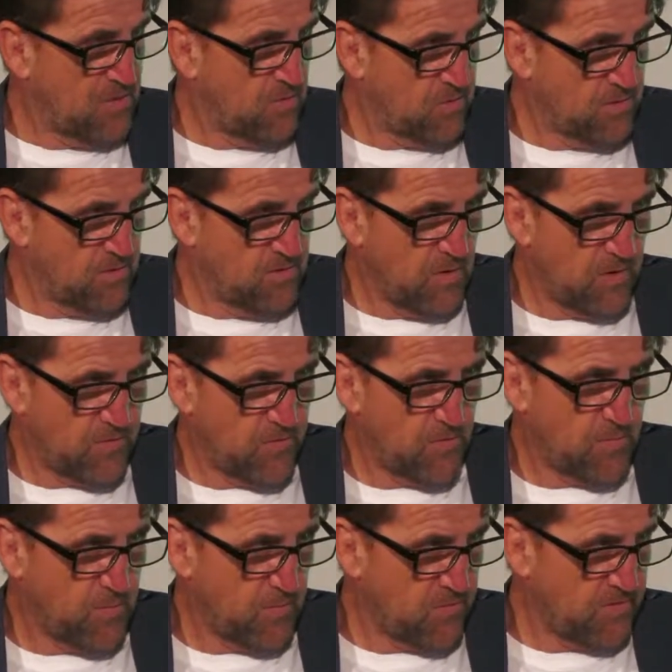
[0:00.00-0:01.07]
you might draw
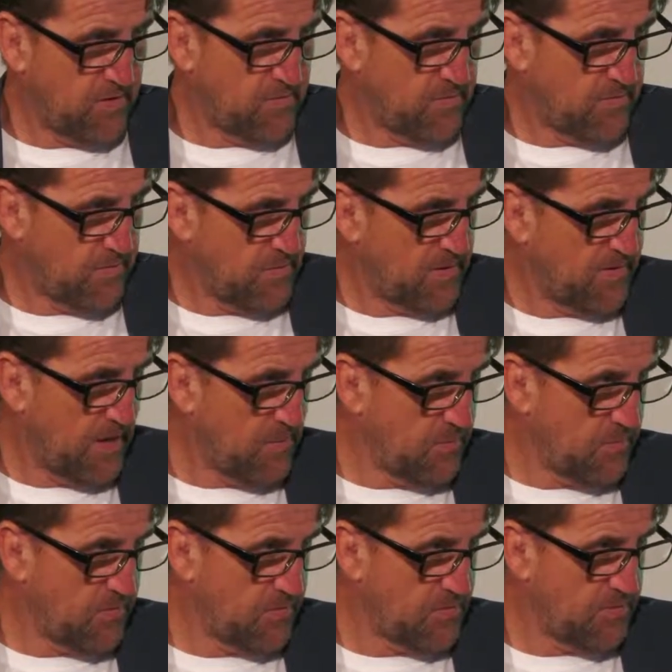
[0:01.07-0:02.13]
upon some
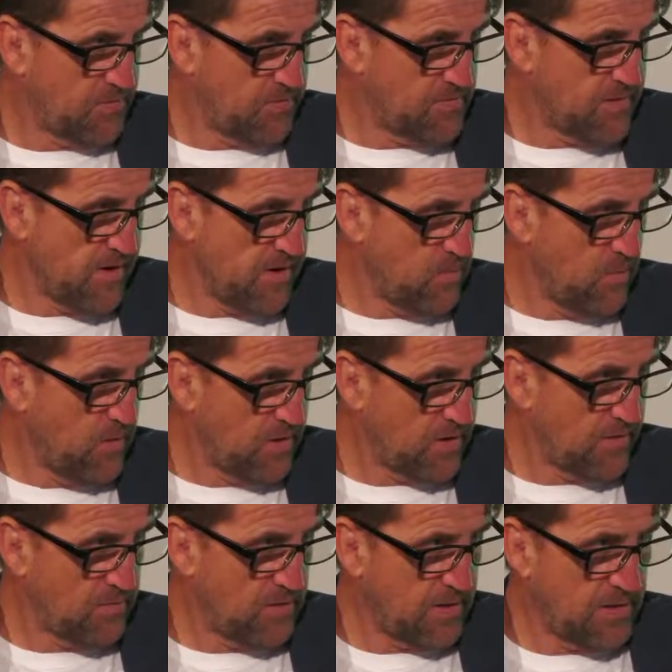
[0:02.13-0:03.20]
examples from your own
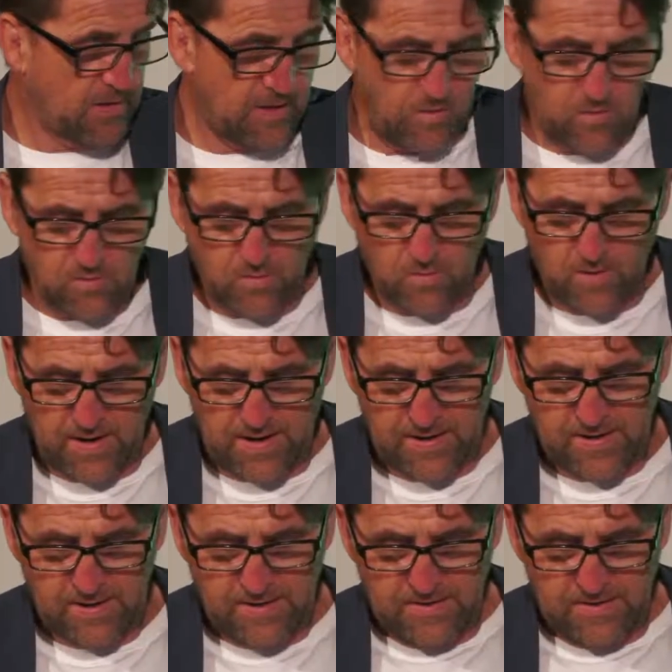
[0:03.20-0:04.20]
work along the way.